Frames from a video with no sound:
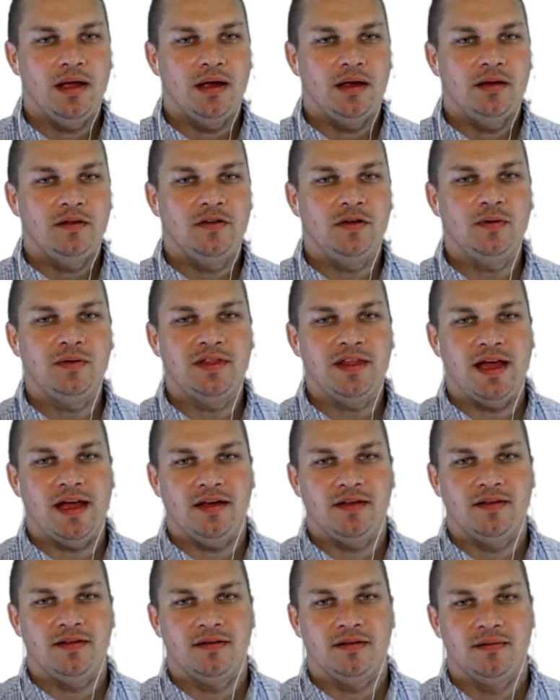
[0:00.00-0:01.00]
two
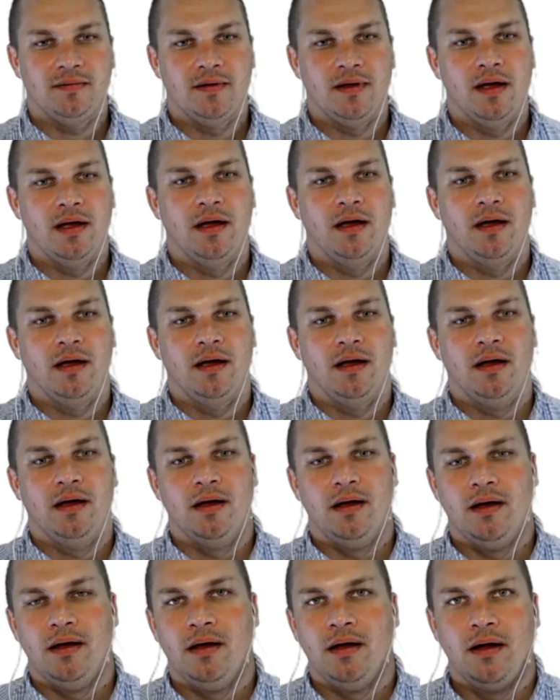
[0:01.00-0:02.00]
things.
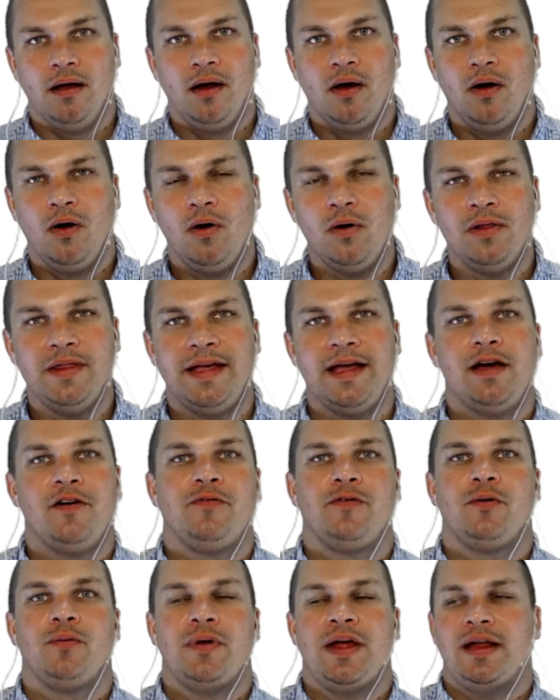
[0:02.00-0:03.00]
Holding out
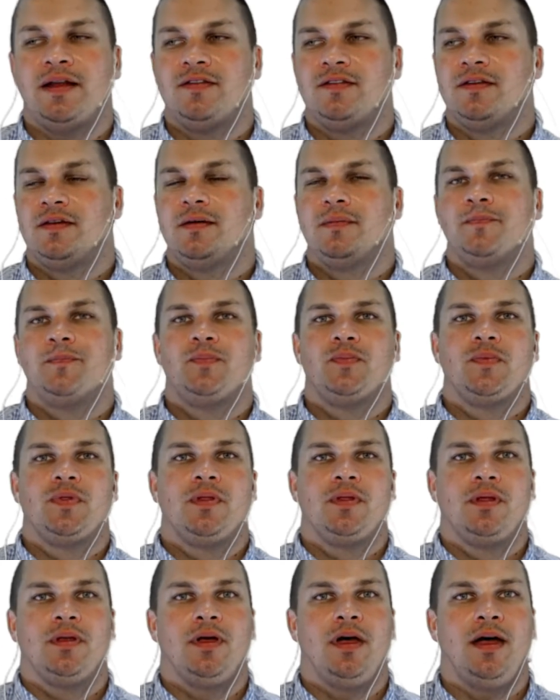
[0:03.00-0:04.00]
for rates.
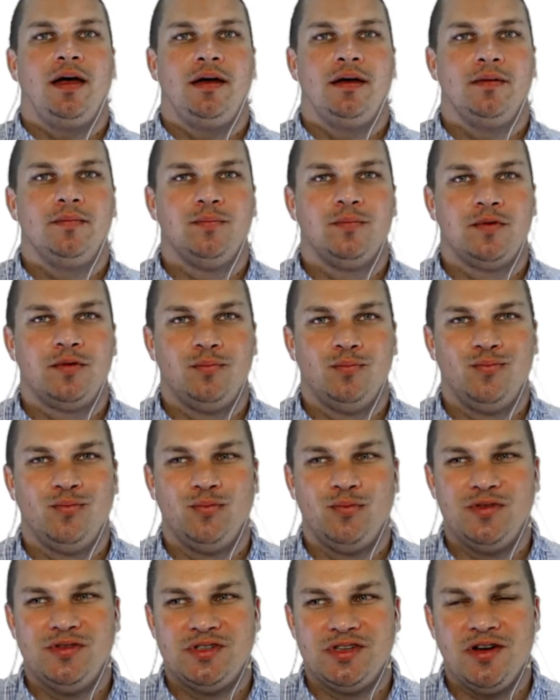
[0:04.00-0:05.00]
You
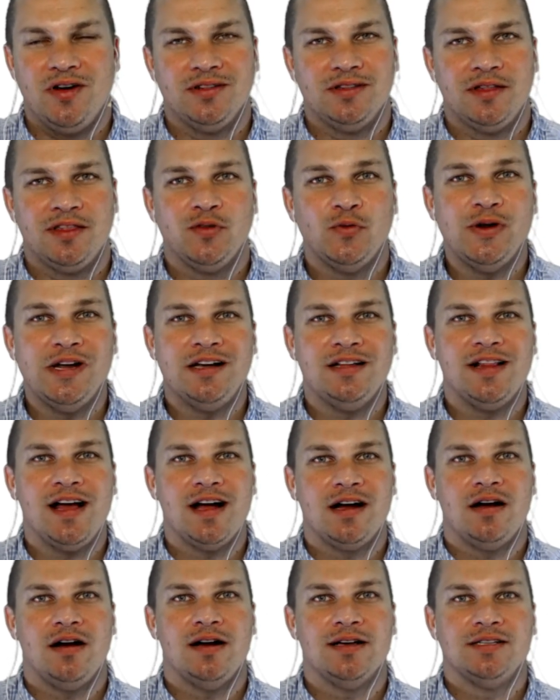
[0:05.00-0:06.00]
just call it the 3
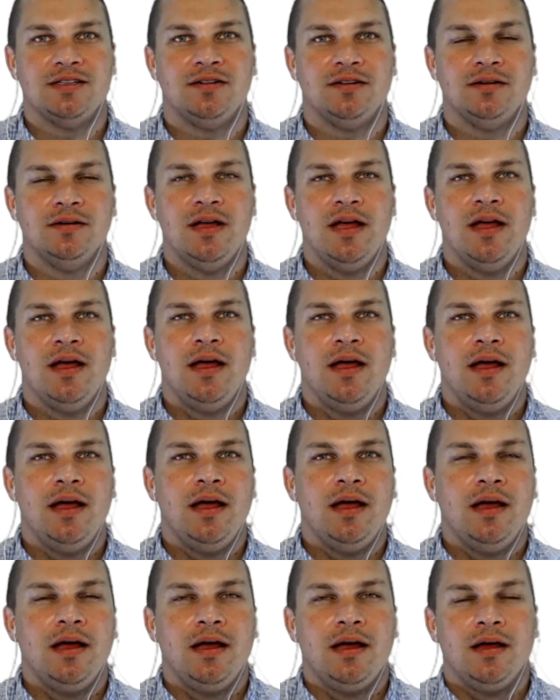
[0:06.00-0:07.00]
o'clock hustle.
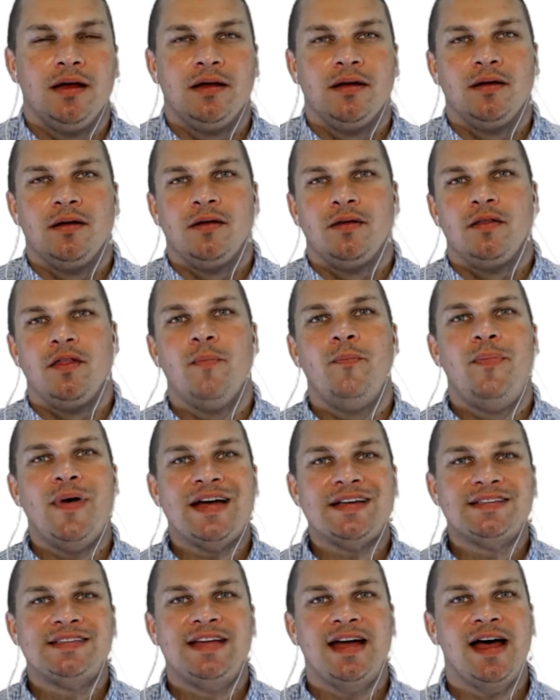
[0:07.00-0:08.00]
The
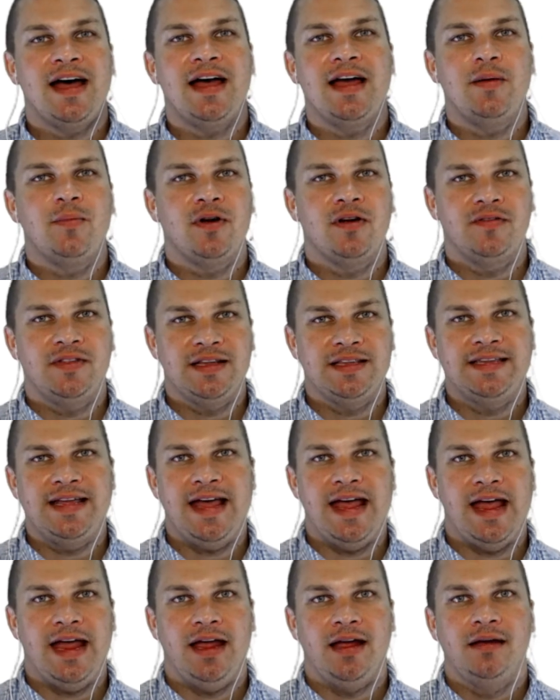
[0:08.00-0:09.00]
best time of the
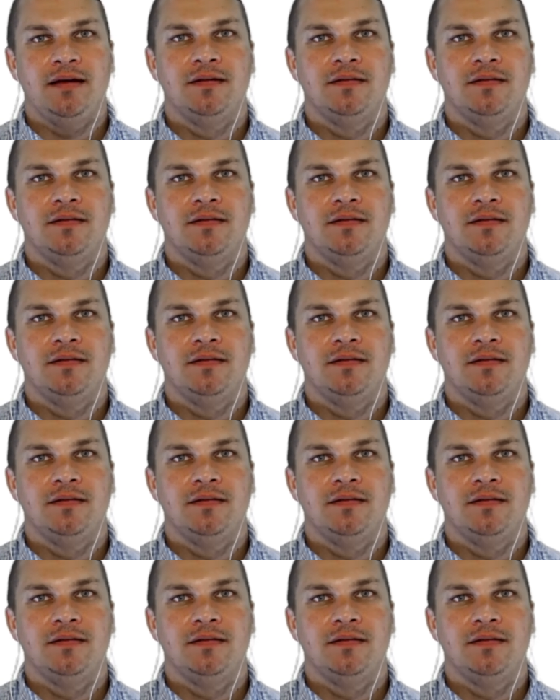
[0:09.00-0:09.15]
day